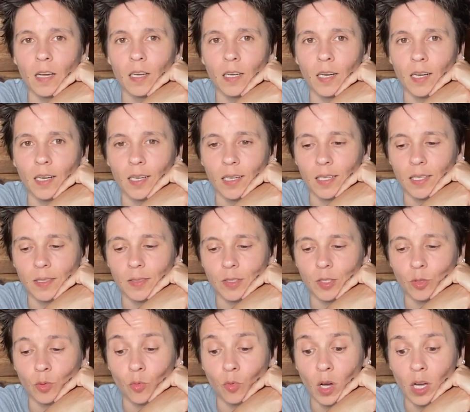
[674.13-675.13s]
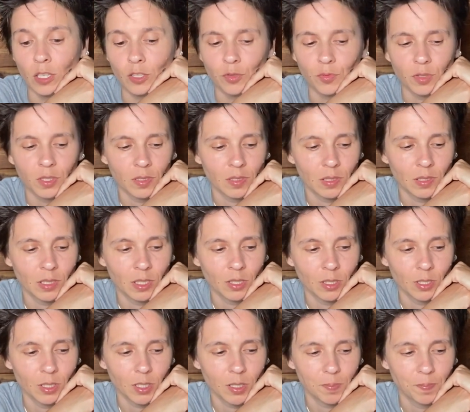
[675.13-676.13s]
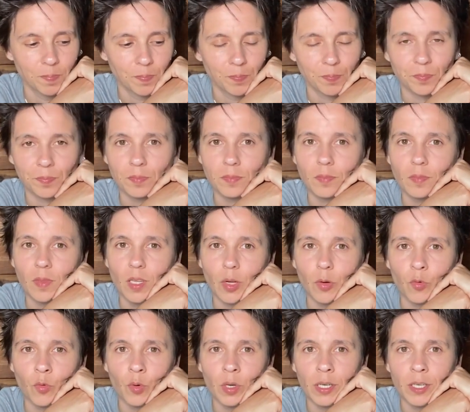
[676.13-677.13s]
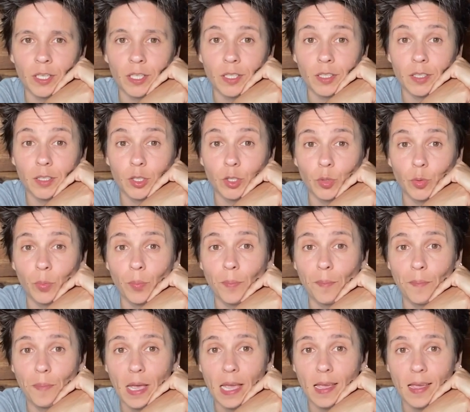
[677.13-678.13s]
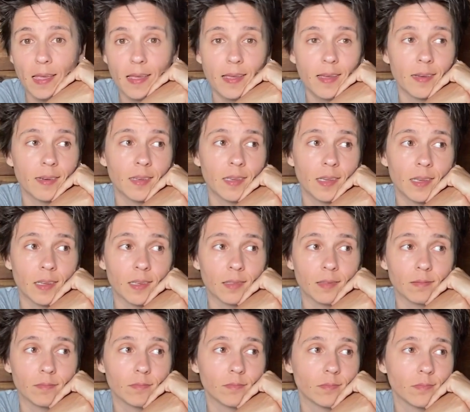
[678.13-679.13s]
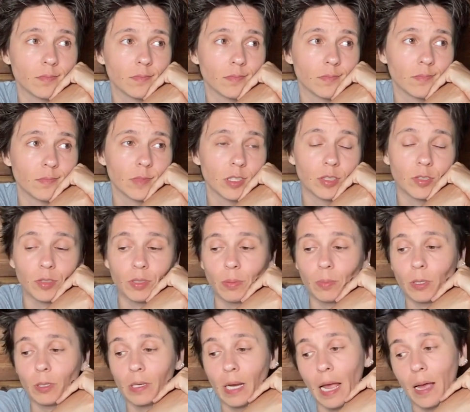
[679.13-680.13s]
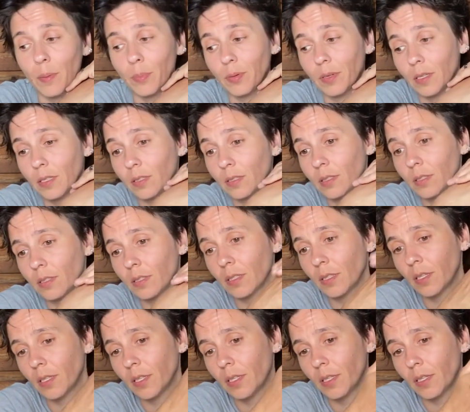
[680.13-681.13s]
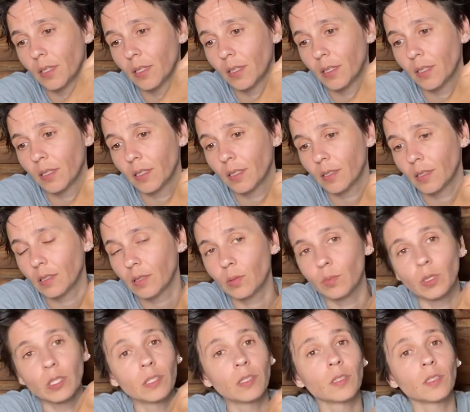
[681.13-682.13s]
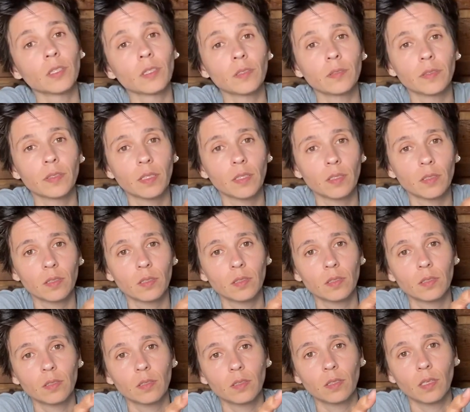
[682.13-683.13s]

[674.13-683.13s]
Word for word: Uh, so watch for this energy where you may, again, attribute happiness to material things.